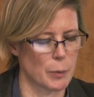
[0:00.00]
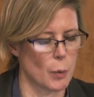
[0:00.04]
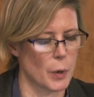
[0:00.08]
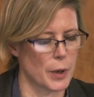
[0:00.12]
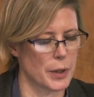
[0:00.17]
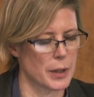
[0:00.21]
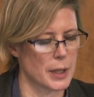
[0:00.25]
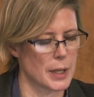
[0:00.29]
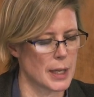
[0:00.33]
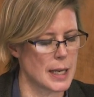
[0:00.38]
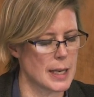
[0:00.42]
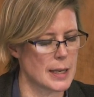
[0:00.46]
And
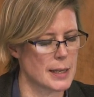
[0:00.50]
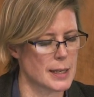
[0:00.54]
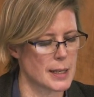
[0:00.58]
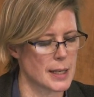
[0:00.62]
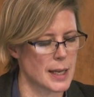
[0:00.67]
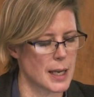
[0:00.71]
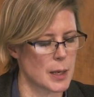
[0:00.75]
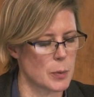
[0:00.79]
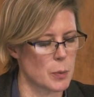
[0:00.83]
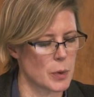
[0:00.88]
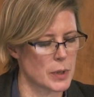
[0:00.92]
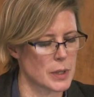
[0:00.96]
one thing he
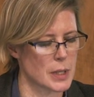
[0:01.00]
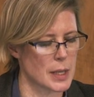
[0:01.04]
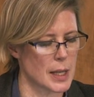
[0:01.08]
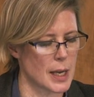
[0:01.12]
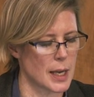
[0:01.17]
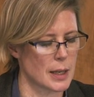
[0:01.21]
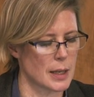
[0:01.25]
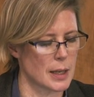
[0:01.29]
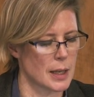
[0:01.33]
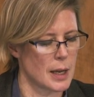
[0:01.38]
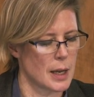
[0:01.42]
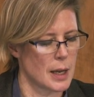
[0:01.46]
said was
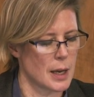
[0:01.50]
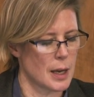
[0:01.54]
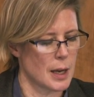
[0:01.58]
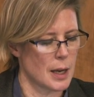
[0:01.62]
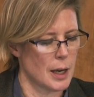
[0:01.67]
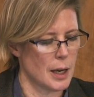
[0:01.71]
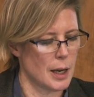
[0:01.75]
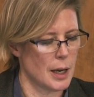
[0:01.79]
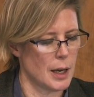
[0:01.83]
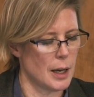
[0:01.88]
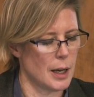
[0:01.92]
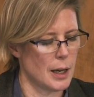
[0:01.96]
that
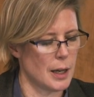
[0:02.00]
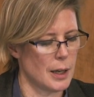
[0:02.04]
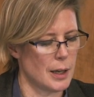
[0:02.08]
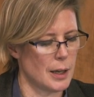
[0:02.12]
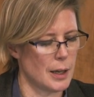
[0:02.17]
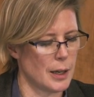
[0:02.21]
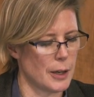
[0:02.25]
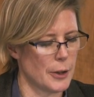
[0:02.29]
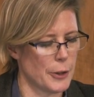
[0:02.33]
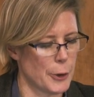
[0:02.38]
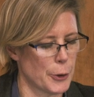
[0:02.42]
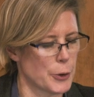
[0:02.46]

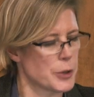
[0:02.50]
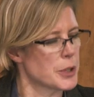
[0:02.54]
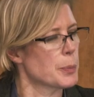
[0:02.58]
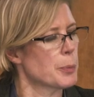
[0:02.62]
there